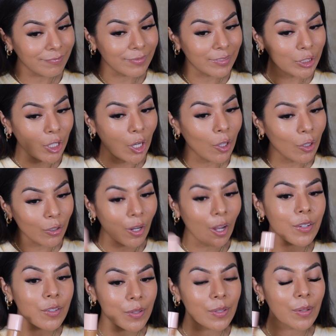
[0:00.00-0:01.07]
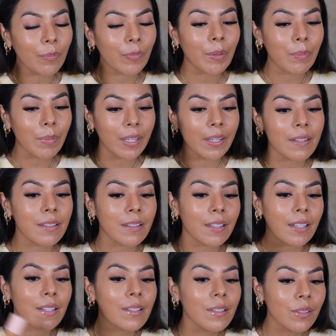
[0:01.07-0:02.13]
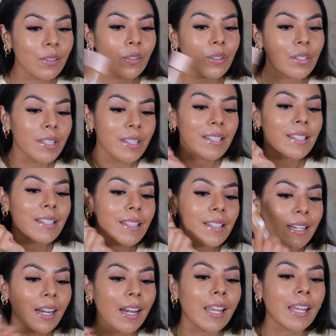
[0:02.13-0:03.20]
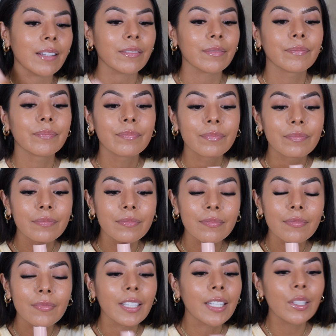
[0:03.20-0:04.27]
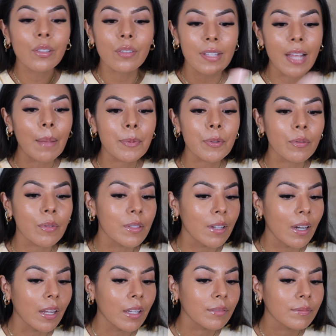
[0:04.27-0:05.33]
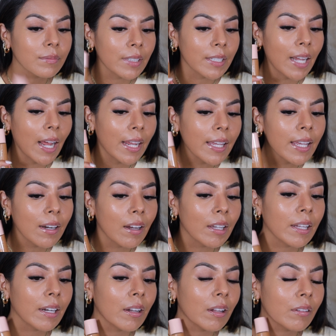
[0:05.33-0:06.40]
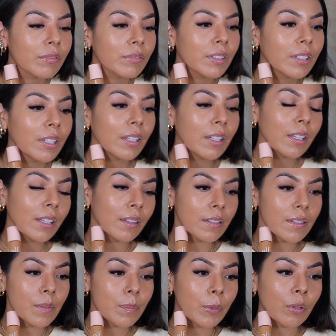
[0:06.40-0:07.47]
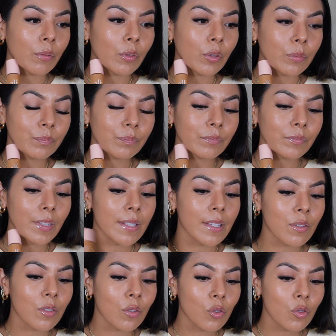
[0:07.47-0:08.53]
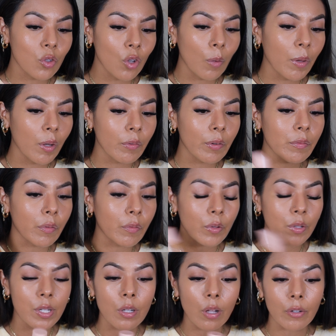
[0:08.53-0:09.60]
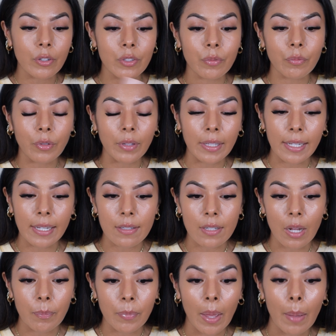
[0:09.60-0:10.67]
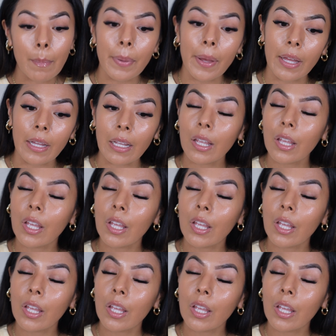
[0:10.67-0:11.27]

y'all are onto something because this looks stunning. It looks absolutely stunning. Like I cannot get enough. This is beautiful. This is so beautiful for $14. You really can't top that. But